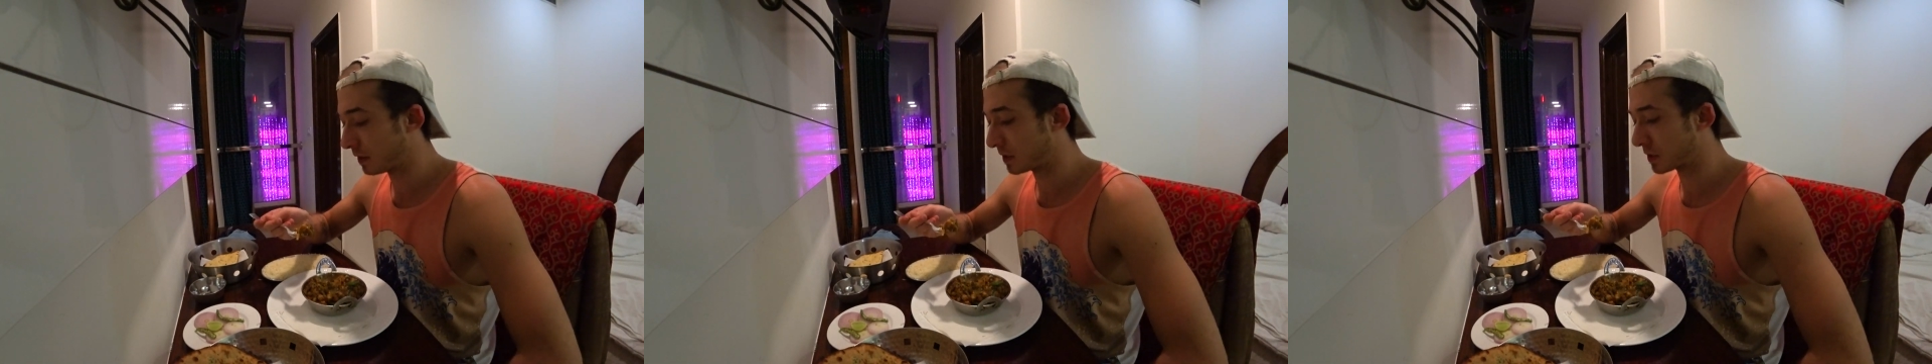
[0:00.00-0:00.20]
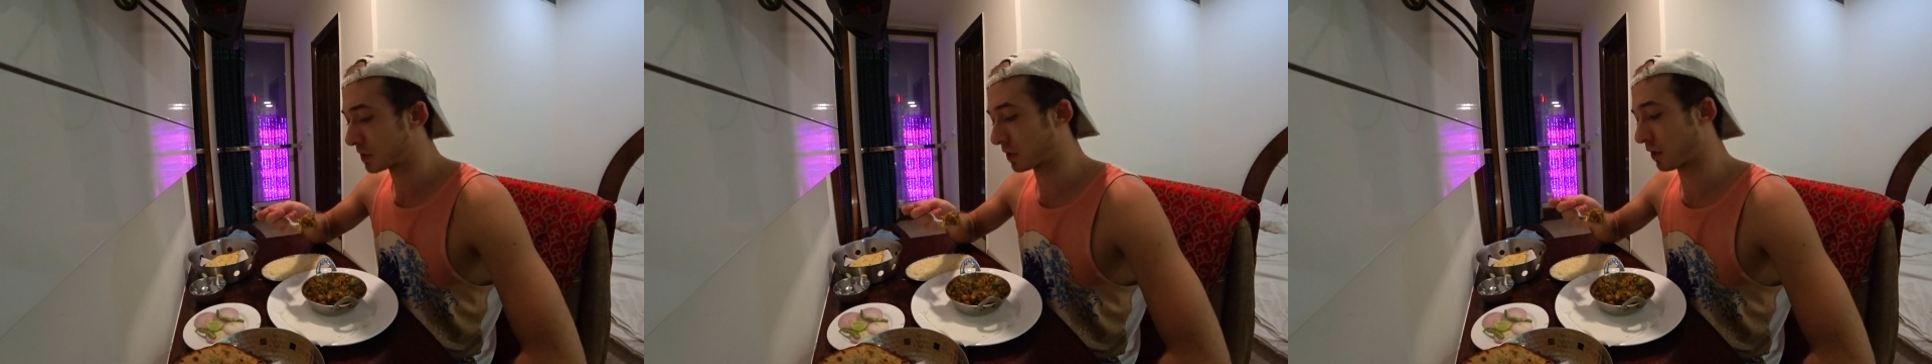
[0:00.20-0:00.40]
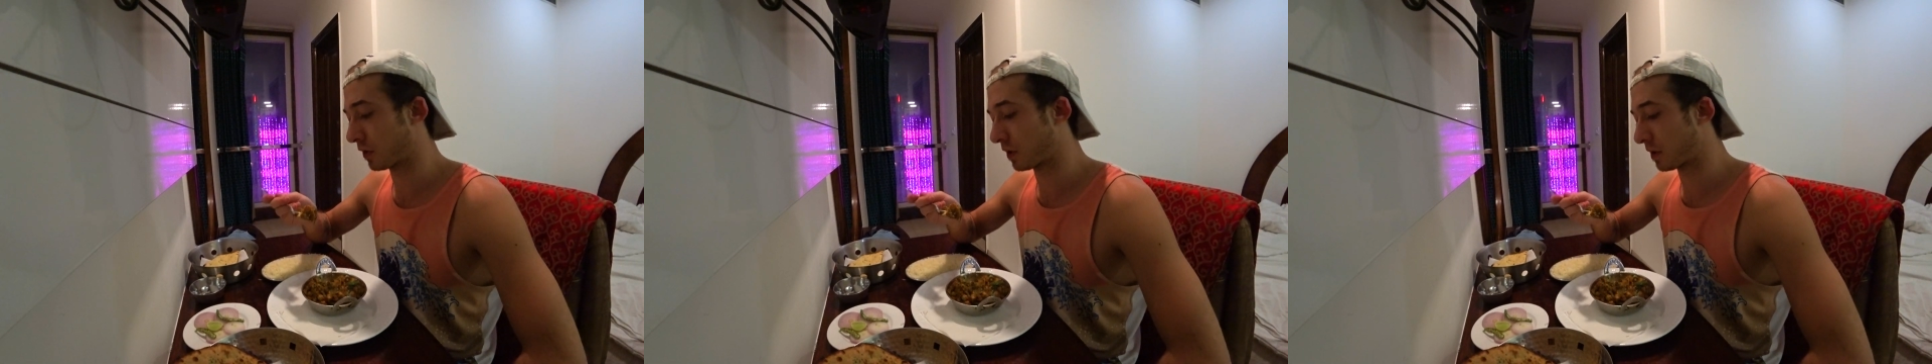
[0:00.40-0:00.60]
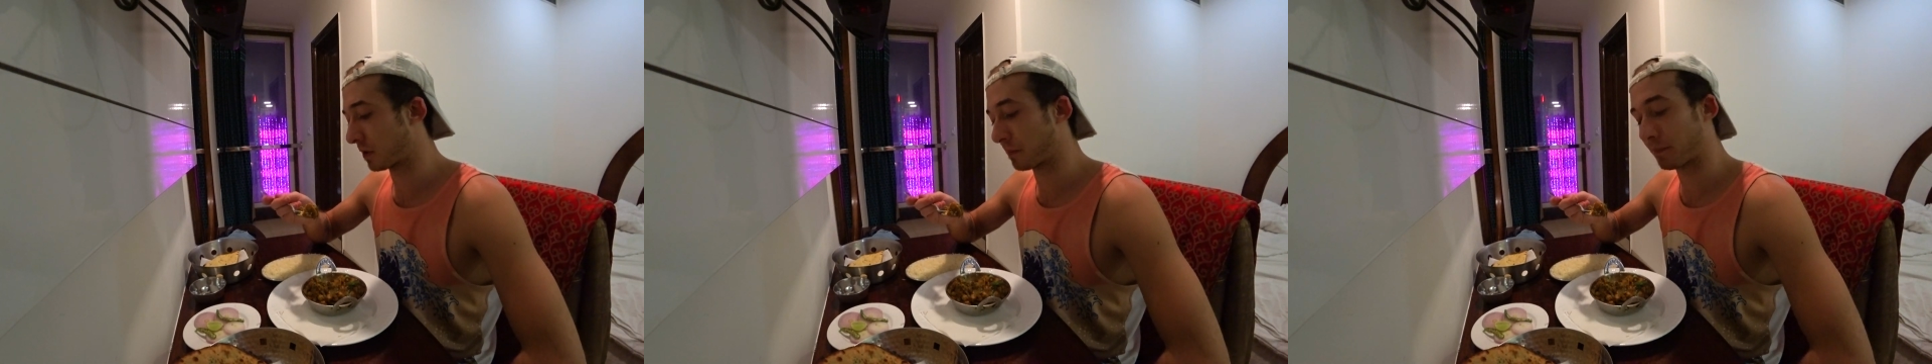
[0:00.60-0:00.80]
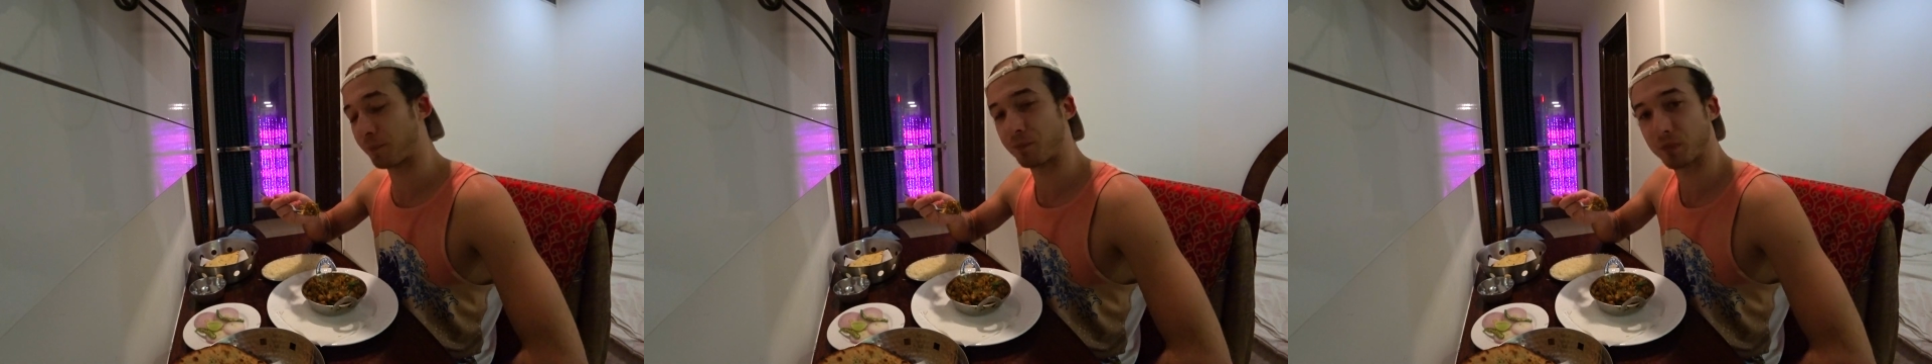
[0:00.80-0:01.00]

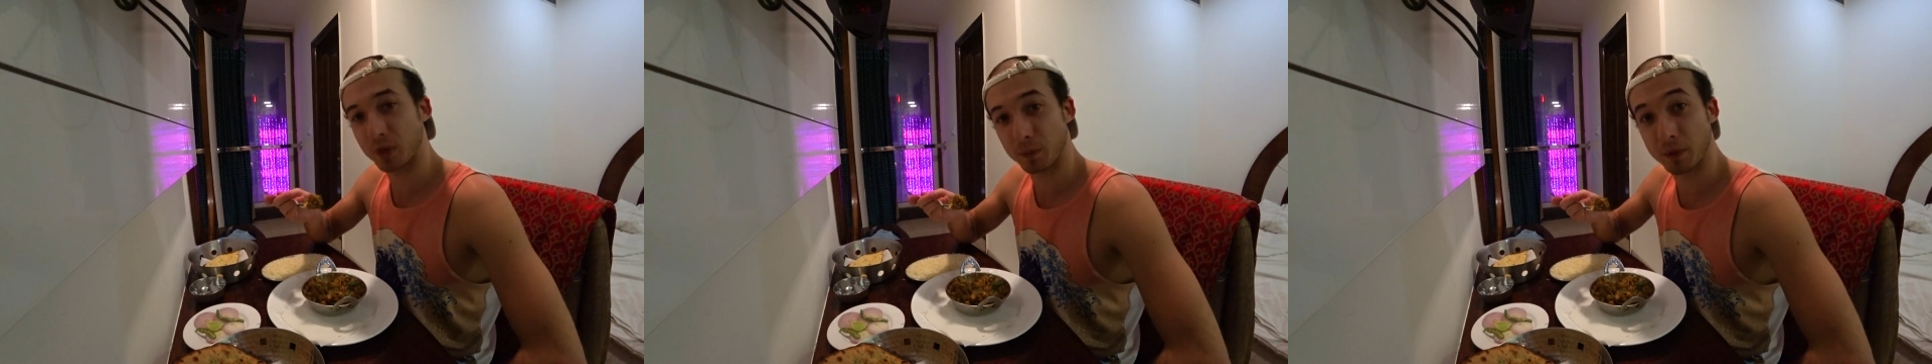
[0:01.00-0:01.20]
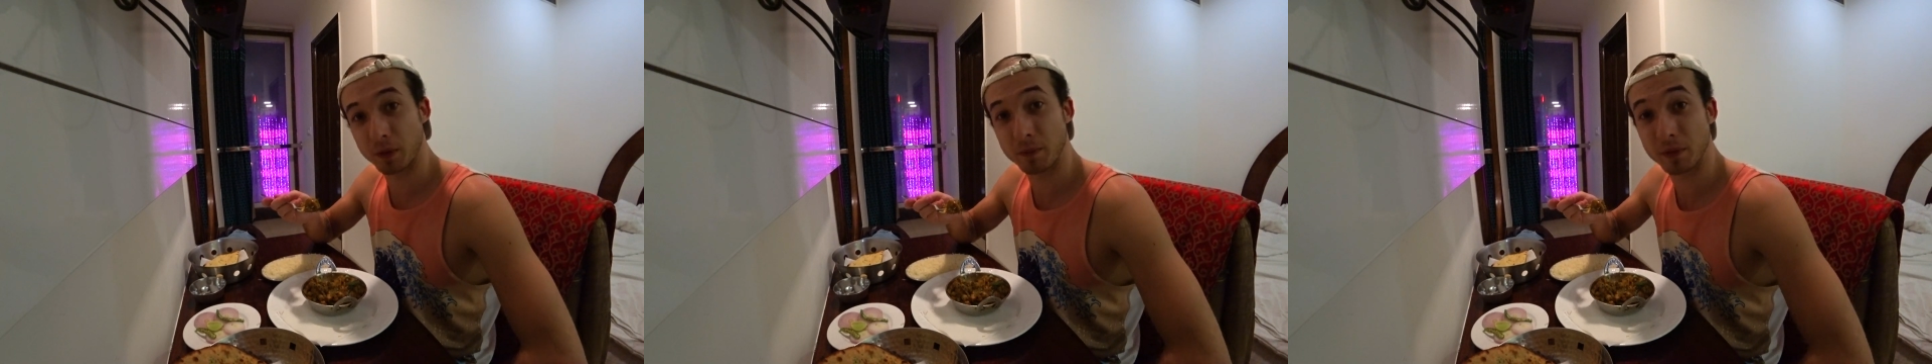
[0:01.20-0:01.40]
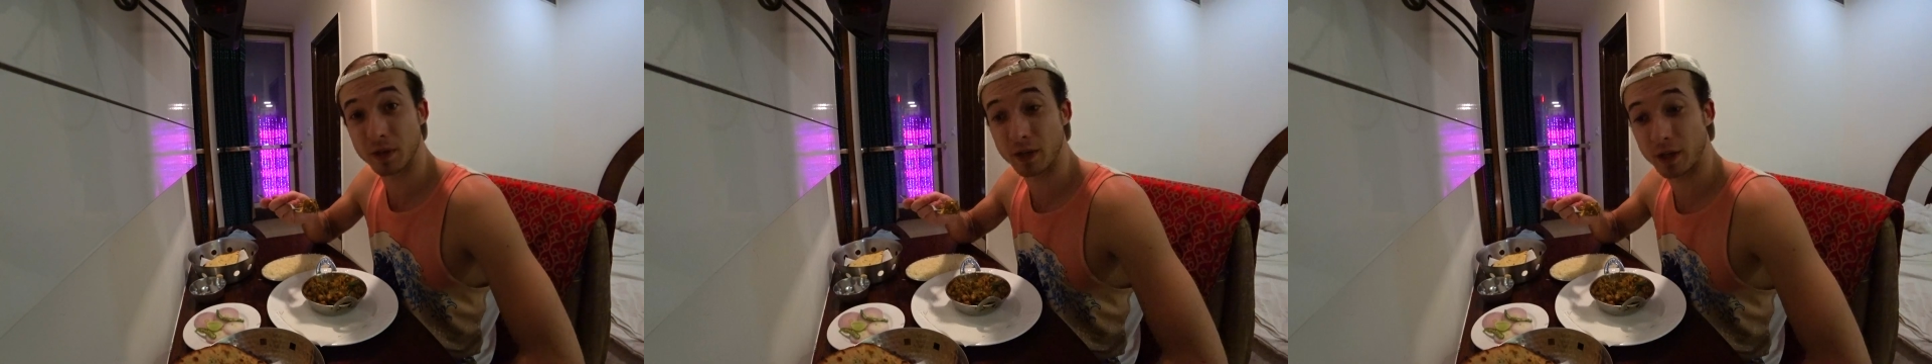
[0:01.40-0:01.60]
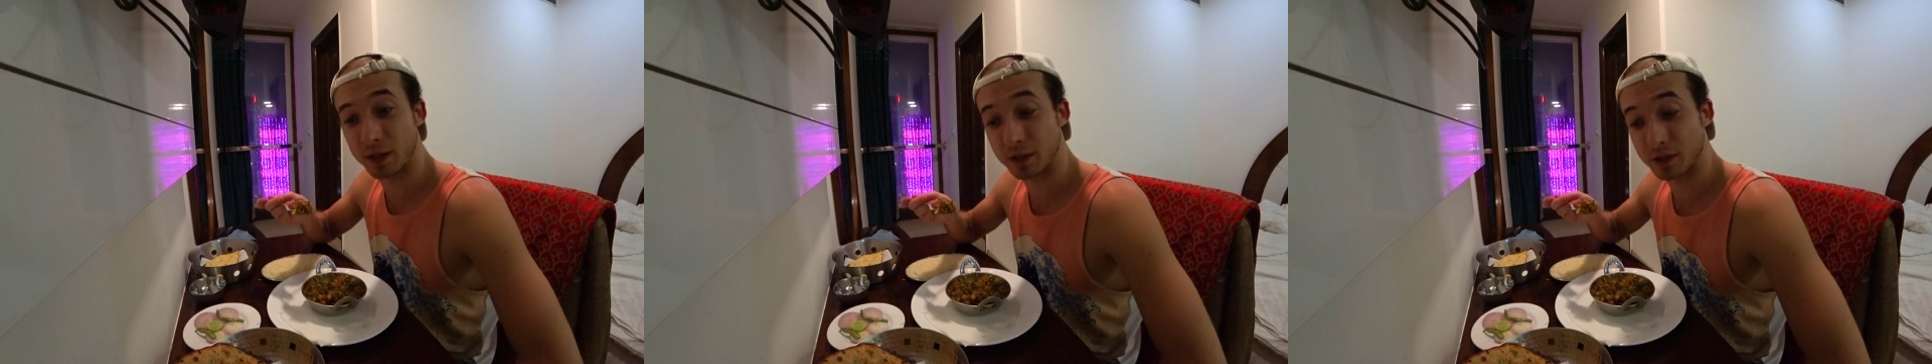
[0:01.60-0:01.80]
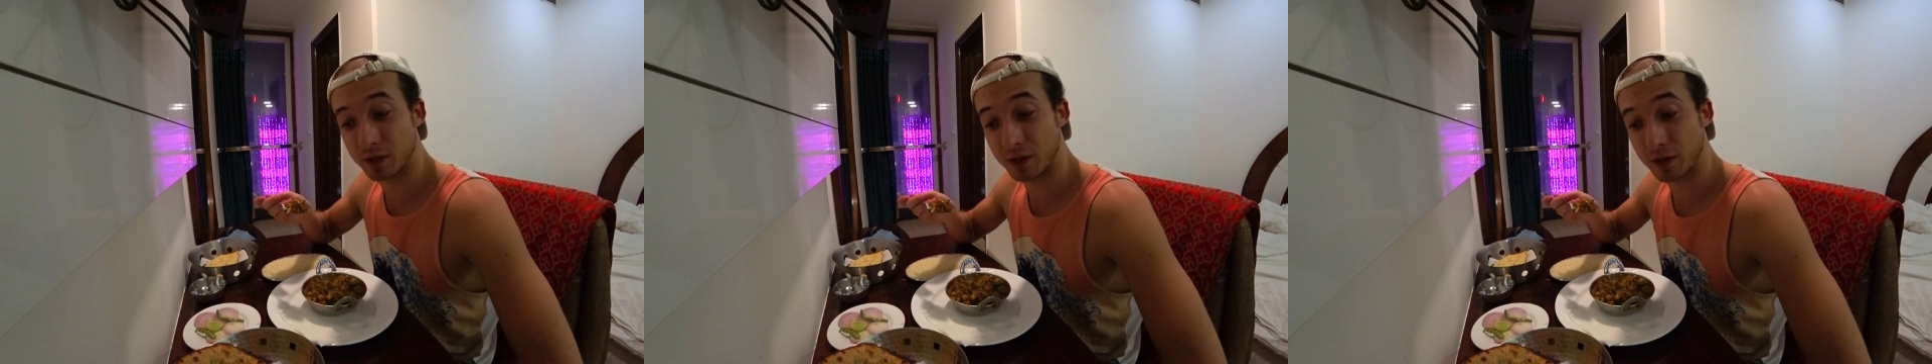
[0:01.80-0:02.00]
so people
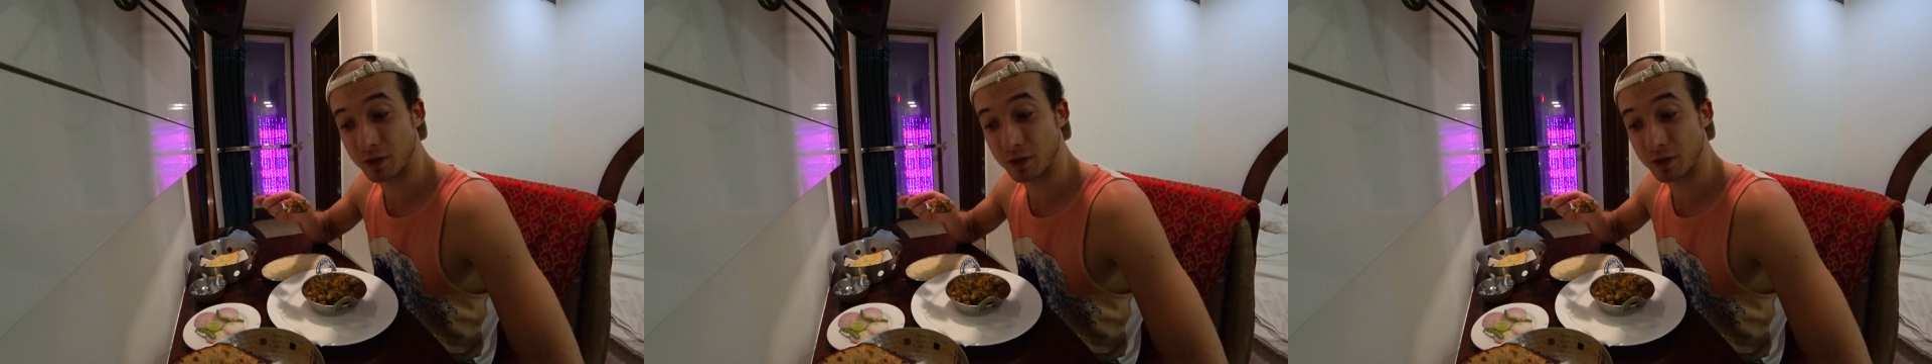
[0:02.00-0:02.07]
can't